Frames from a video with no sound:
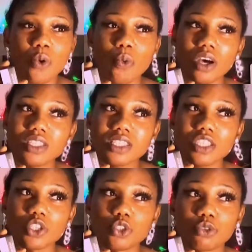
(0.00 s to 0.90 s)
Once
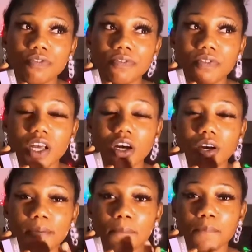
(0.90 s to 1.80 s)
you've
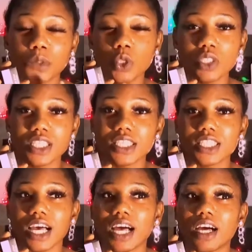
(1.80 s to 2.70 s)
noticed
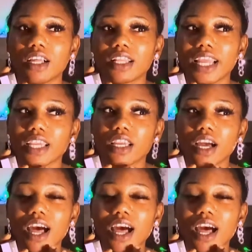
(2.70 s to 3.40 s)
that, like,